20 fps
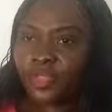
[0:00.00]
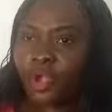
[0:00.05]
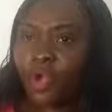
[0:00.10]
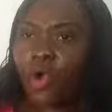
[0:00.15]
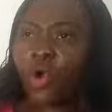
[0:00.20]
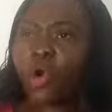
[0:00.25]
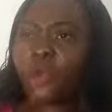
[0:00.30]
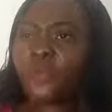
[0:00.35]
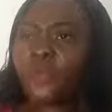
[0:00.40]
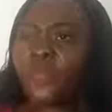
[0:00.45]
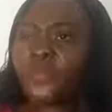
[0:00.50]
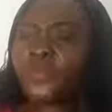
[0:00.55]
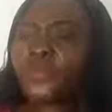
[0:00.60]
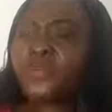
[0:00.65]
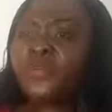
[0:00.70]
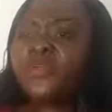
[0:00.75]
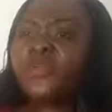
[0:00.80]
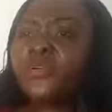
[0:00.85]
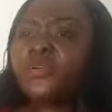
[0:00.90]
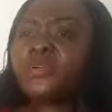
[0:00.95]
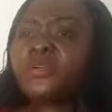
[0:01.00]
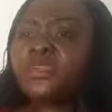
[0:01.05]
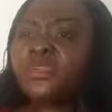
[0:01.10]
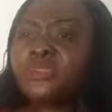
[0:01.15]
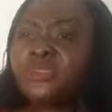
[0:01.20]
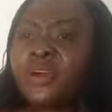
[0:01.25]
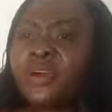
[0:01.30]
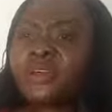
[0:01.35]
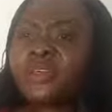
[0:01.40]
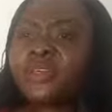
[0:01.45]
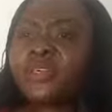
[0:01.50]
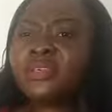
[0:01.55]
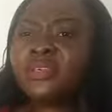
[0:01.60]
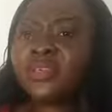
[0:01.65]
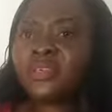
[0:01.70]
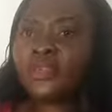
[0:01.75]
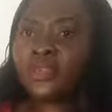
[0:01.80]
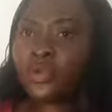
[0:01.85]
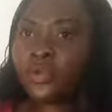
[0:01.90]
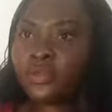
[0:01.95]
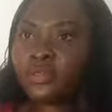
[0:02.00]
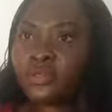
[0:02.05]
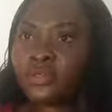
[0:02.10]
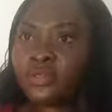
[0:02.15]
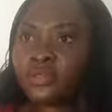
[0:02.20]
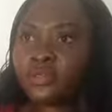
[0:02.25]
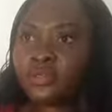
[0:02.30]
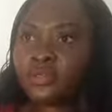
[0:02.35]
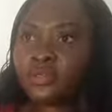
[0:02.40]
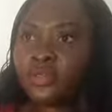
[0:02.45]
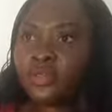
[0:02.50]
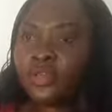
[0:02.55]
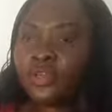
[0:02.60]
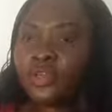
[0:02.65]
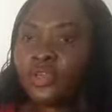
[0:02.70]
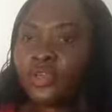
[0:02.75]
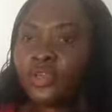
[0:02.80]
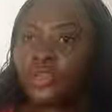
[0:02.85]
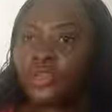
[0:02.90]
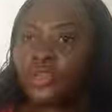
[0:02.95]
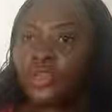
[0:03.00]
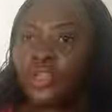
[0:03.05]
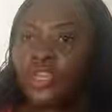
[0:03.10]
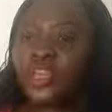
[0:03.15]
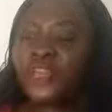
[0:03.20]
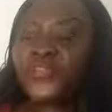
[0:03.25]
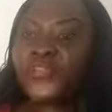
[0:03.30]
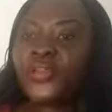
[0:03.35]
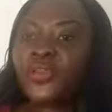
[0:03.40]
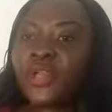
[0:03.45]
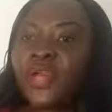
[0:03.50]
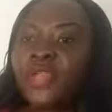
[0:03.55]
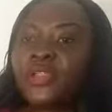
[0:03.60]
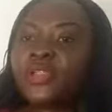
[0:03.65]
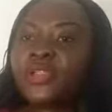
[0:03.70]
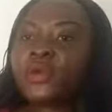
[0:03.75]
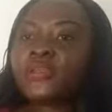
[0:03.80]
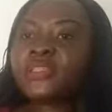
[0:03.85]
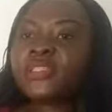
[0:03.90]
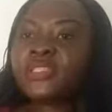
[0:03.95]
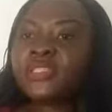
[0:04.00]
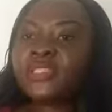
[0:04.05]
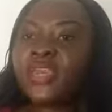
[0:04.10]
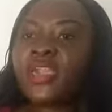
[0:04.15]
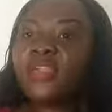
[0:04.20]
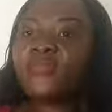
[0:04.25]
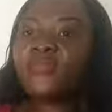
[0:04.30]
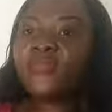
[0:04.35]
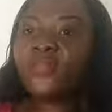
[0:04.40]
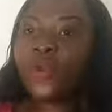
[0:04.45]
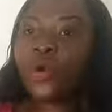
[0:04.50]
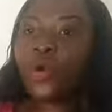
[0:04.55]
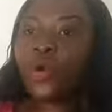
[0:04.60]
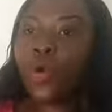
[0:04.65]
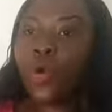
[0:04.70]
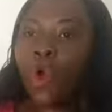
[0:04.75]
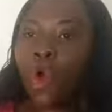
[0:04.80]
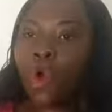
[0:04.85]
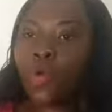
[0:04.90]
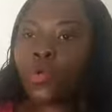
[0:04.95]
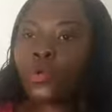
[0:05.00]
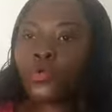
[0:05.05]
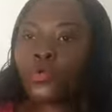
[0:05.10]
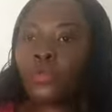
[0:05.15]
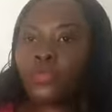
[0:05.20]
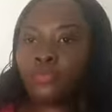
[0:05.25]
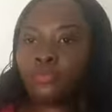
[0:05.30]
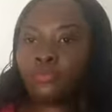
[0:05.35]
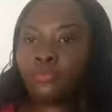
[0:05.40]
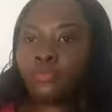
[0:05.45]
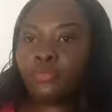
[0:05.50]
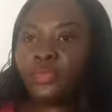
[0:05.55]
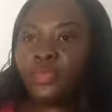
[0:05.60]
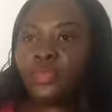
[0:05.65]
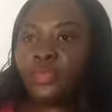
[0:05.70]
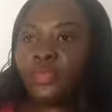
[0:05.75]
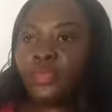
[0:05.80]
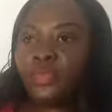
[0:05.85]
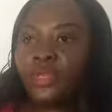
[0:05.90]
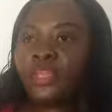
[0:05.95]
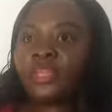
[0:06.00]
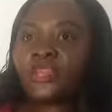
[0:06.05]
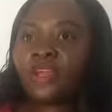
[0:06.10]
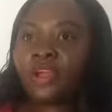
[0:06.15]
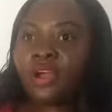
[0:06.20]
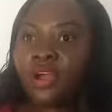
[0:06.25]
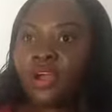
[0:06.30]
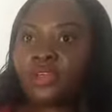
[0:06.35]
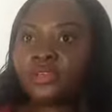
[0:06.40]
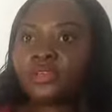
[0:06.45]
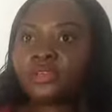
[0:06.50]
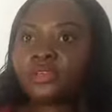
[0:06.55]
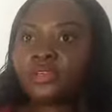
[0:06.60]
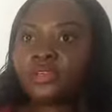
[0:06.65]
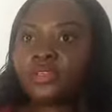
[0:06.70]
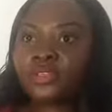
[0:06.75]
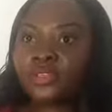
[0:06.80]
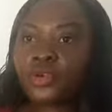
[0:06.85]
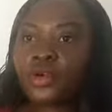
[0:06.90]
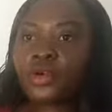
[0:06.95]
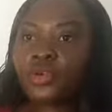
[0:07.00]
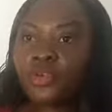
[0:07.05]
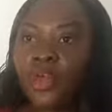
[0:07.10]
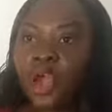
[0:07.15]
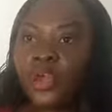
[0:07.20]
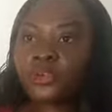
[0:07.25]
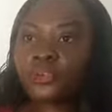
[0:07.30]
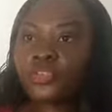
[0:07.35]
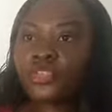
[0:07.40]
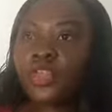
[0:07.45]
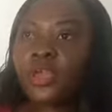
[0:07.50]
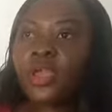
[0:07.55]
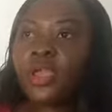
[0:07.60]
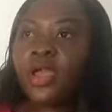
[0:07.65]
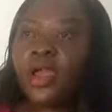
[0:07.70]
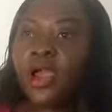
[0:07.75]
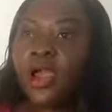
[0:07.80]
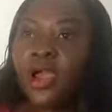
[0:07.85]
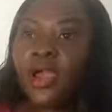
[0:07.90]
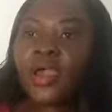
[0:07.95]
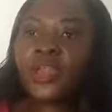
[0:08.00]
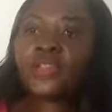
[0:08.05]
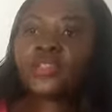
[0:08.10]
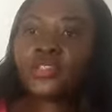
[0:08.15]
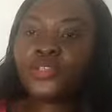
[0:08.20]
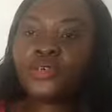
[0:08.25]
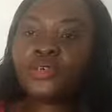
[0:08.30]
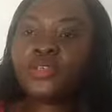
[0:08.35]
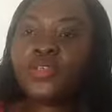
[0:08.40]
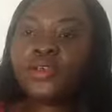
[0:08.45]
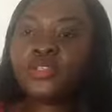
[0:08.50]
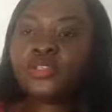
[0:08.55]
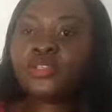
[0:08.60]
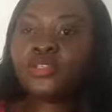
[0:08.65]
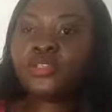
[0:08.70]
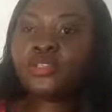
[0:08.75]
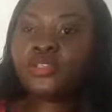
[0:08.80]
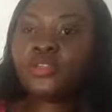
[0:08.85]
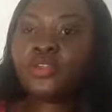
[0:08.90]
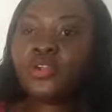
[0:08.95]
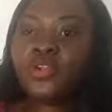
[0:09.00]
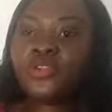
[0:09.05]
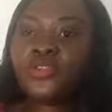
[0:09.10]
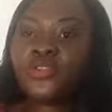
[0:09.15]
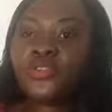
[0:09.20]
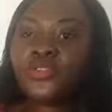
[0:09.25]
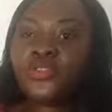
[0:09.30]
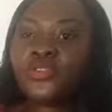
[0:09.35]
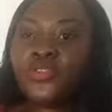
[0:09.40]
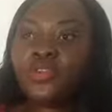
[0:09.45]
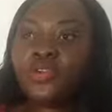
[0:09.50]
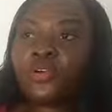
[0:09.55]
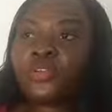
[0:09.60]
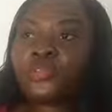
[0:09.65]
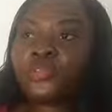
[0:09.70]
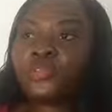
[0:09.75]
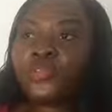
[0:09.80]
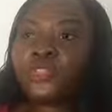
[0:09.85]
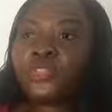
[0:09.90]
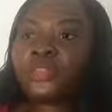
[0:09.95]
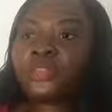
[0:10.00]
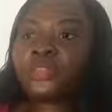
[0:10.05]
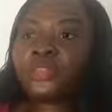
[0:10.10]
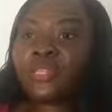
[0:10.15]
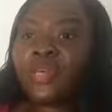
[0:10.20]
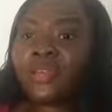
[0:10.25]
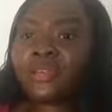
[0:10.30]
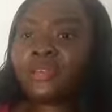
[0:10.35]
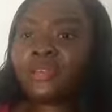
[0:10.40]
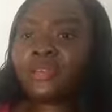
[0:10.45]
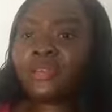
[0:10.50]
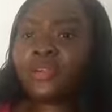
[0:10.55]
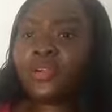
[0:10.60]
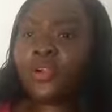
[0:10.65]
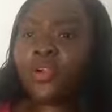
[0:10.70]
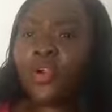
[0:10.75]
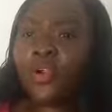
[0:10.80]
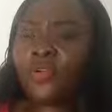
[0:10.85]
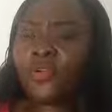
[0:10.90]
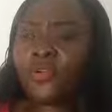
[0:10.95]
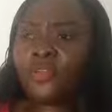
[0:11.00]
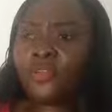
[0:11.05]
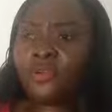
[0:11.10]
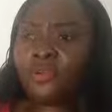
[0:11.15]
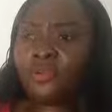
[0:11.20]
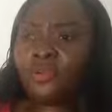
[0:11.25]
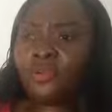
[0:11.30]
Already we've lost nurses and doctors. If you cannot save your own, it hurts so much. I saw nurses in Coventry Hospital standing in the corridor,